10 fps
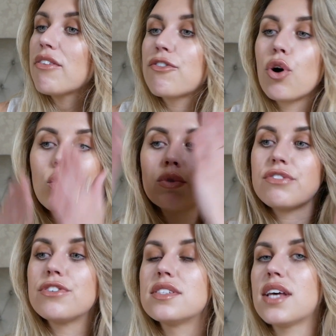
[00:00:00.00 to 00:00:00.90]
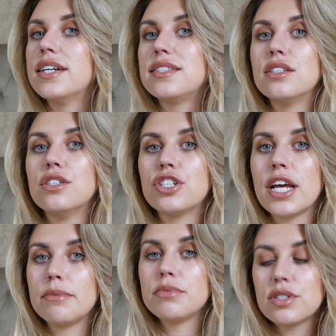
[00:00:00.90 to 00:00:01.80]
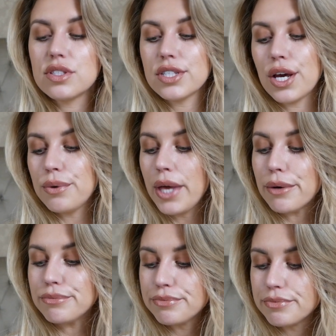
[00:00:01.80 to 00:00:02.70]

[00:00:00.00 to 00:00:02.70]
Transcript: They've got all different sizes and shapes. So yeah.